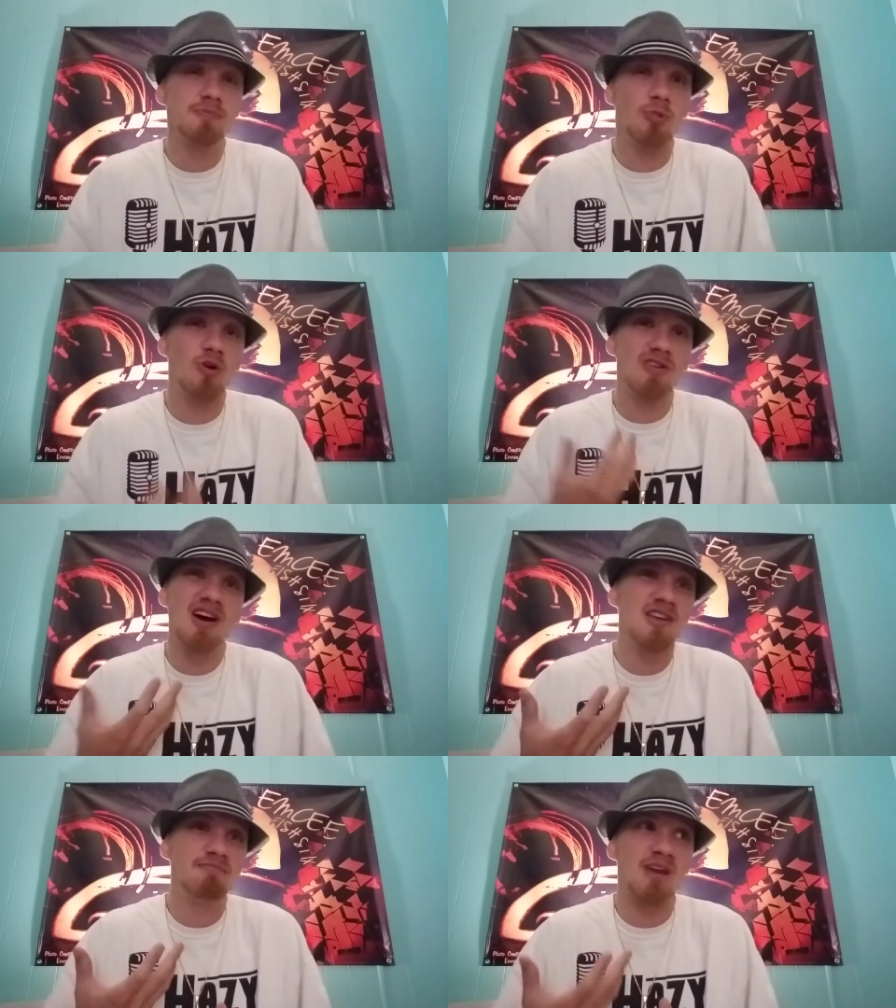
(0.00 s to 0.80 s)
Well,
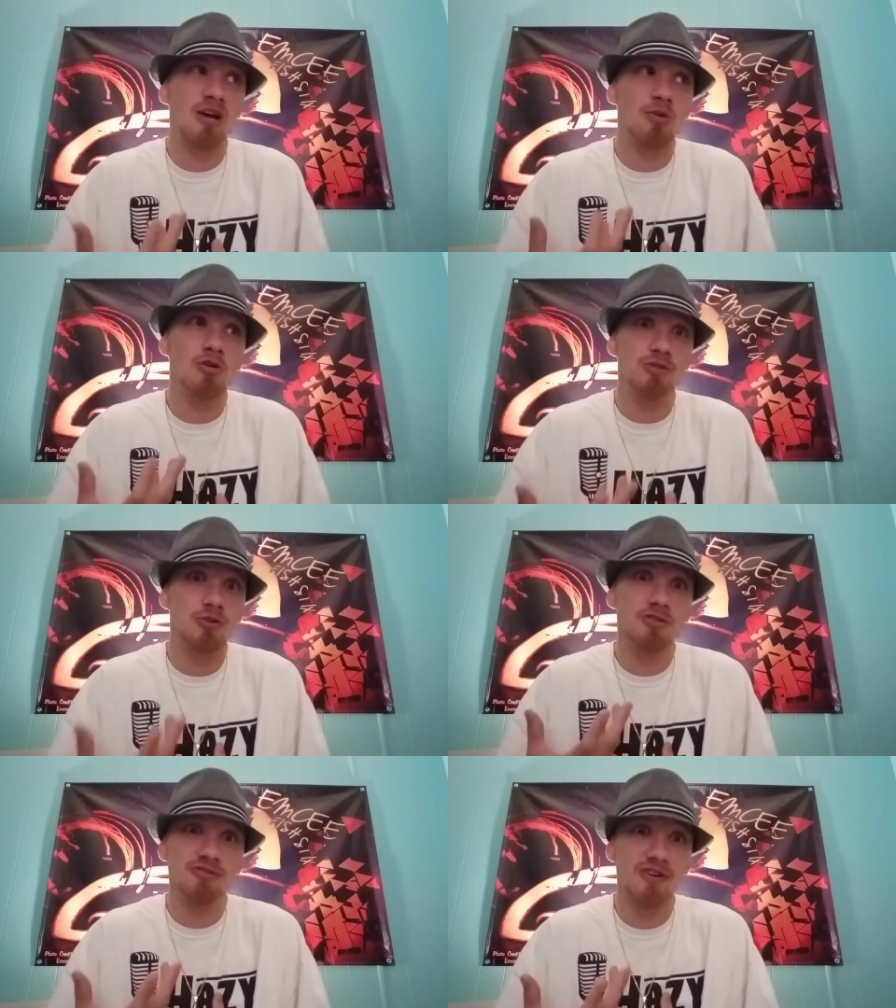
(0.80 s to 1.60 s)
not even my close
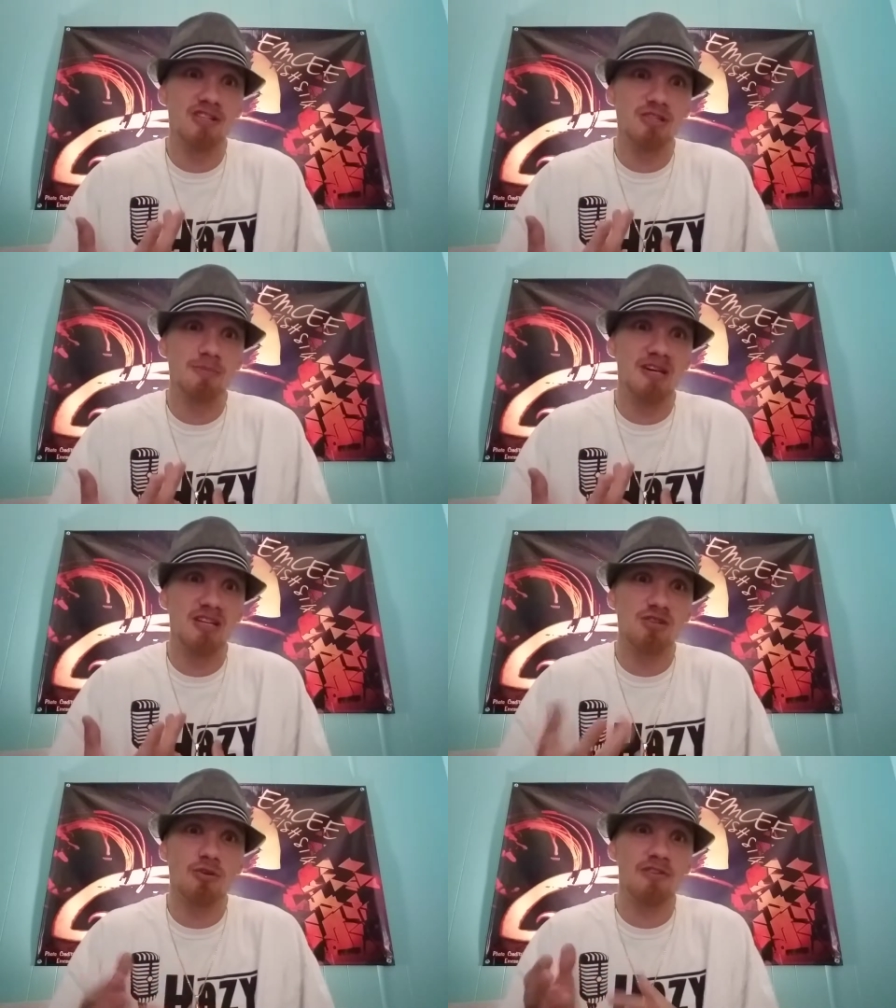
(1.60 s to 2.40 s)
close friends,
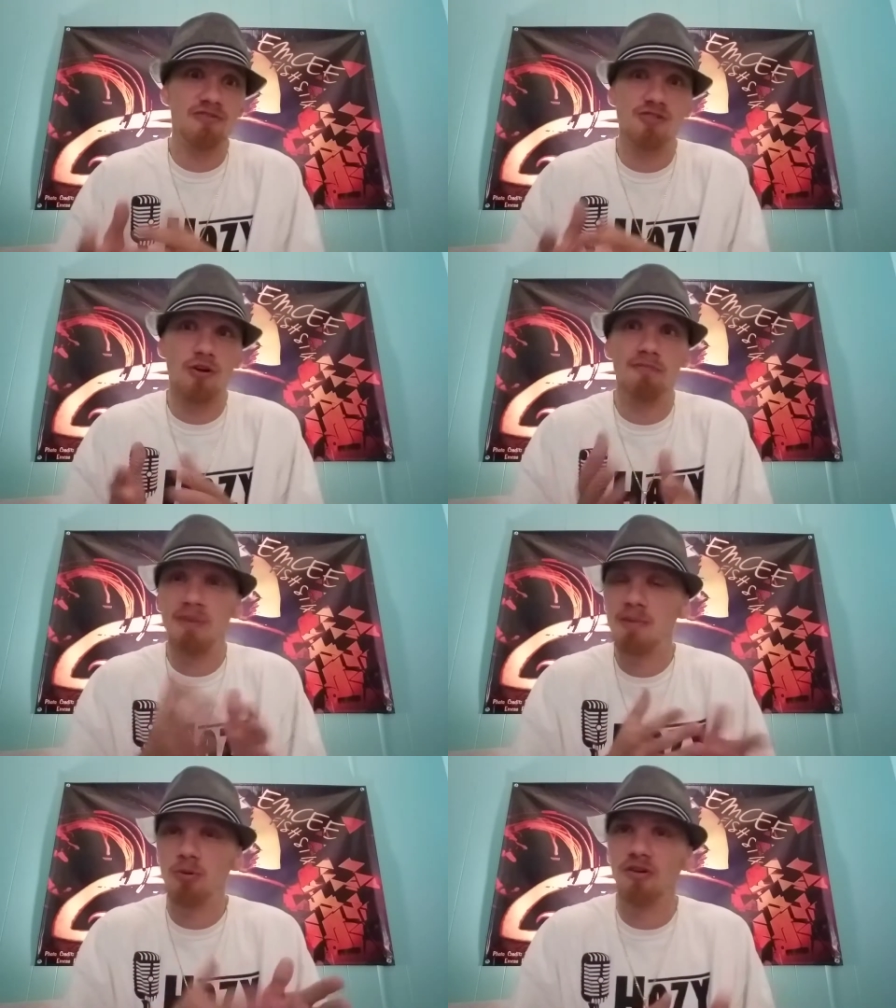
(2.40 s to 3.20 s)
because only certain
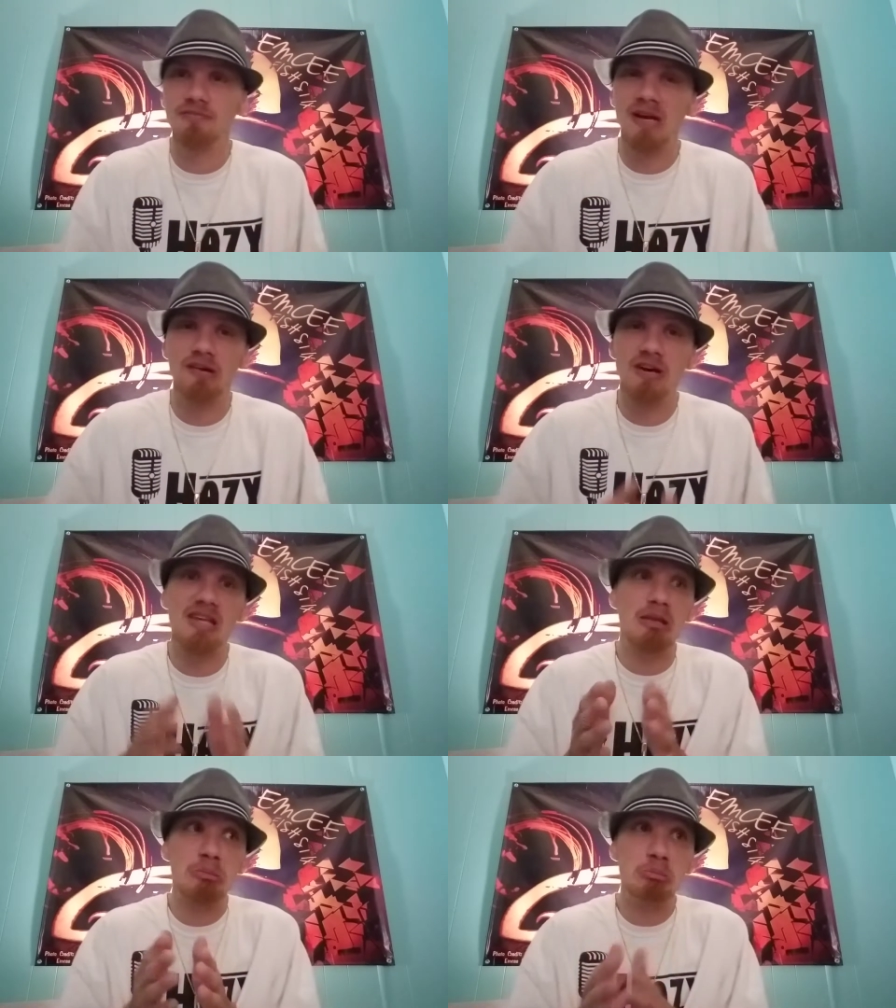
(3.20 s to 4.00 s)
people have been
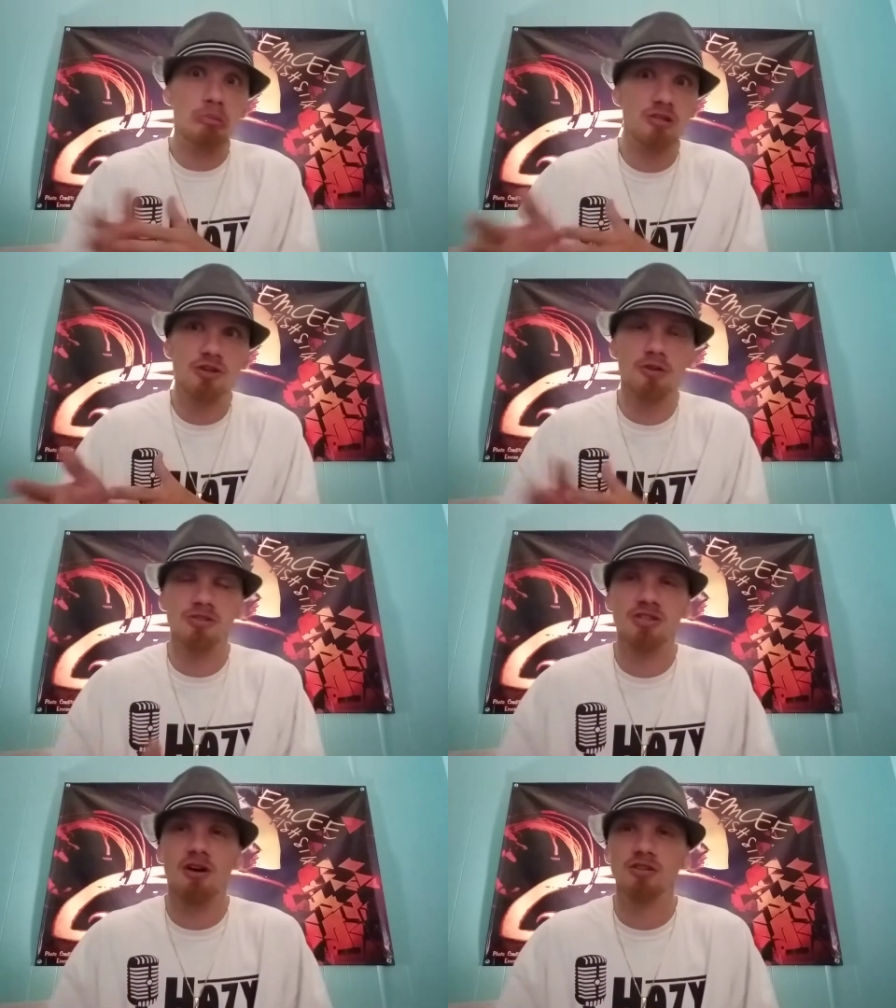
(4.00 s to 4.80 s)
leaked
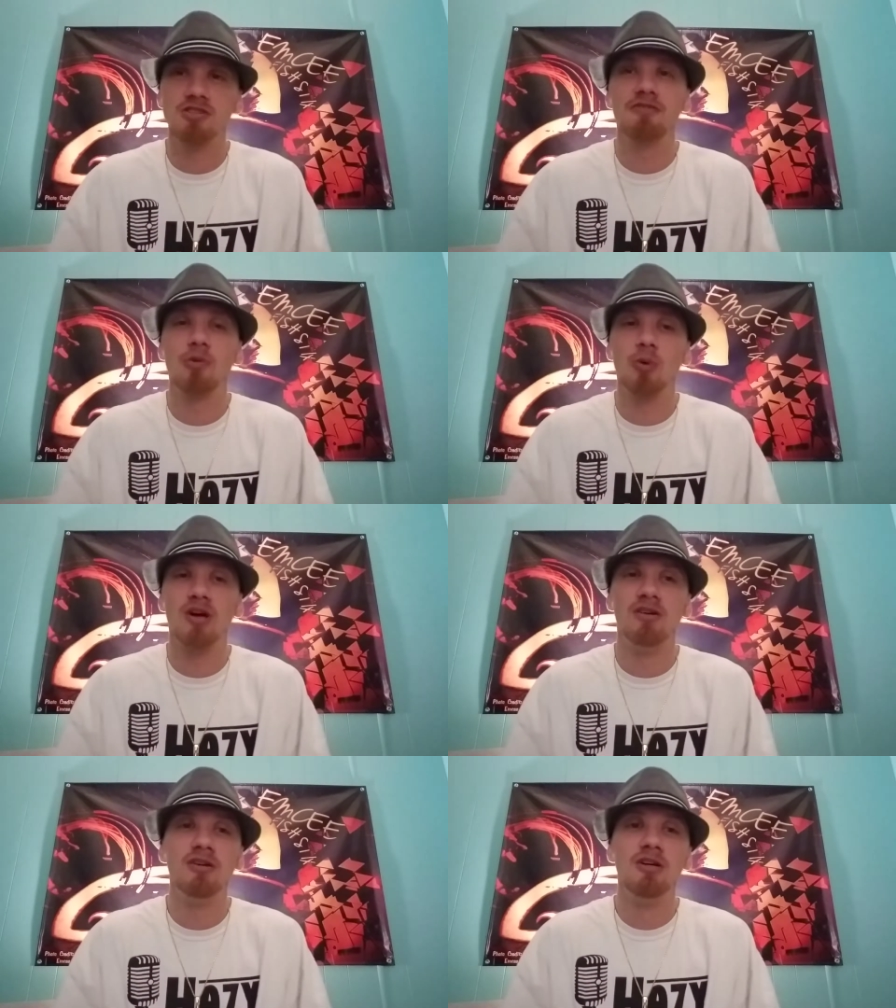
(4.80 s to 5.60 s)
certain songs, if you
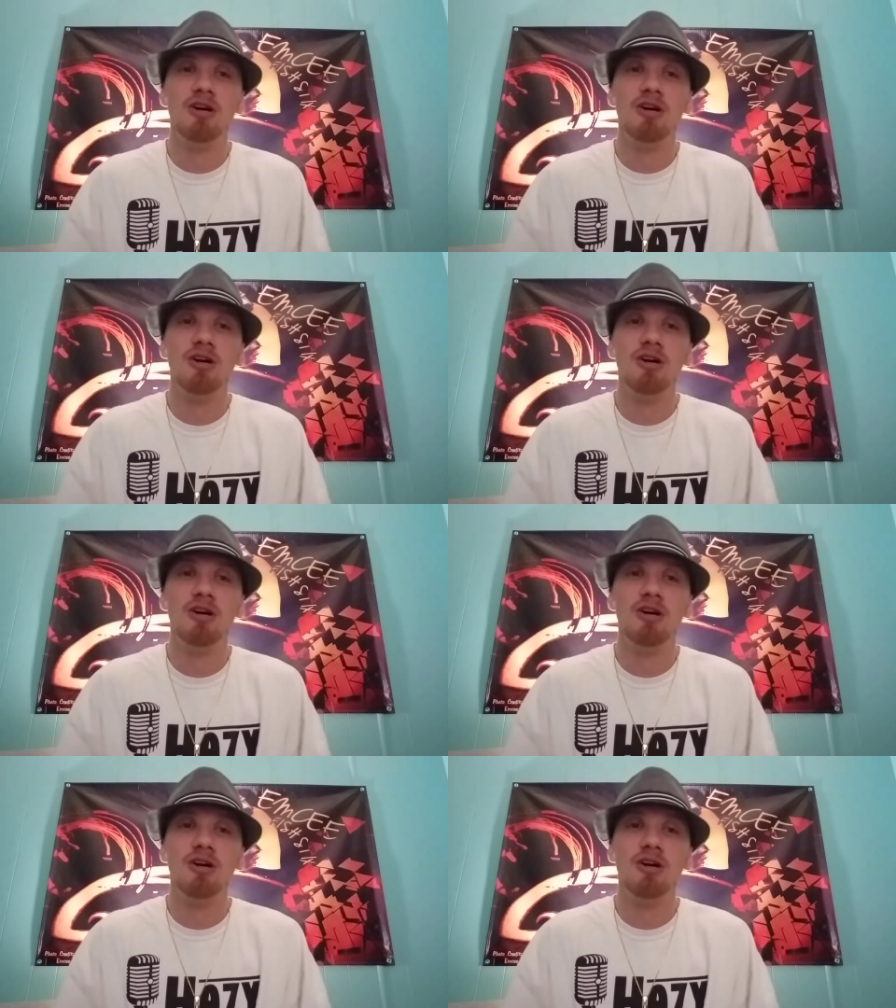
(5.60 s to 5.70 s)
will.